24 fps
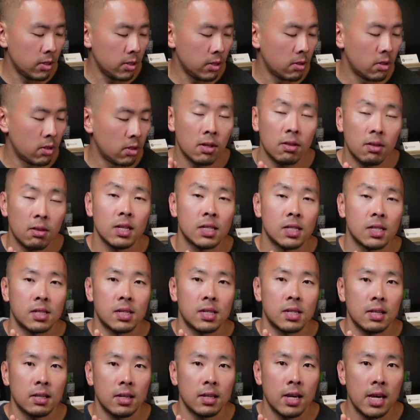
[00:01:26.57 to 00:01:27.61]
the
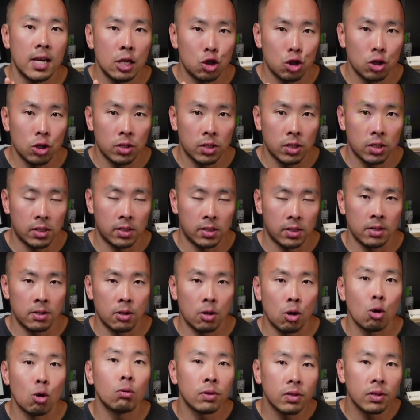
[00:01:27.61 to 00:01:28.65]
listing agent's
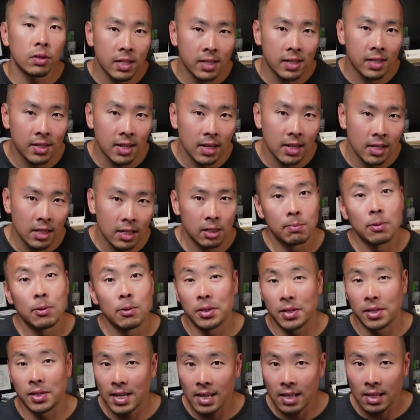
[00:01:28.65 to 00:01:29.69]
own listings,
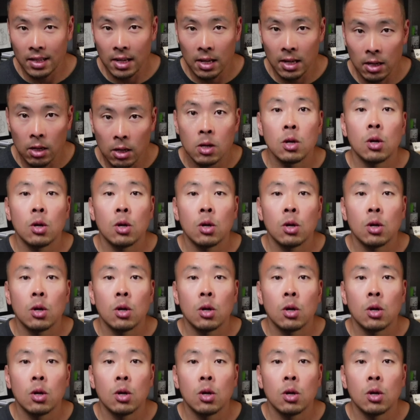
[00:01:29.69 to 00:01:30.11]
most likely,